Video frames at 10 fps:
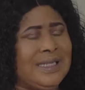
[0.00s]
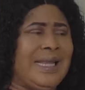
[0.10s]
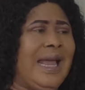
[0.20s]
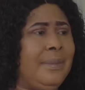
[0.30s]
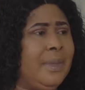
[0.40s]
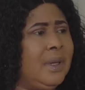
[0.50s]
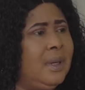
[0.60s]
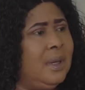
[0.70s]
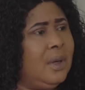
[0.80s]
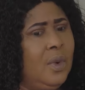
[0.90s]
in time
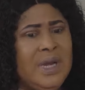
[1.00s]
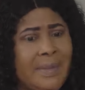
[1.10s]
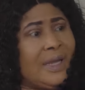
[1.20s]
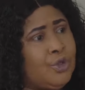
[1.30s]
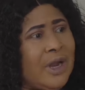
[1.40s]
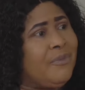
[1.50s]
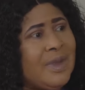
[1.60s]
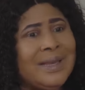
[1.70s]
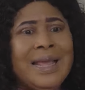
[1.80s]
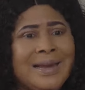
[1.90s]
when the man should have
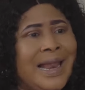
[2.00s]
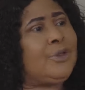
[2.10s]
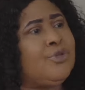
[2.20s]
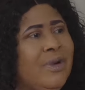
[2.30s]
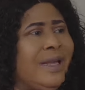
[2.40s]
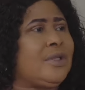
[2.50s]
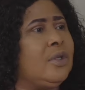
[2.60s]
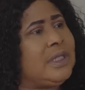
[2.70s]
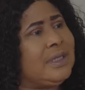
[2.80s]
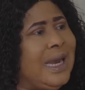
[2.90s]
been laid to rest
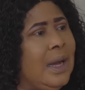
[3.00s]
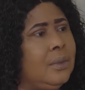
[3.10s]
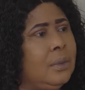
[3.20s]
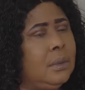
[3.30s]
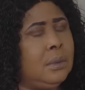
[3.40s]
until now.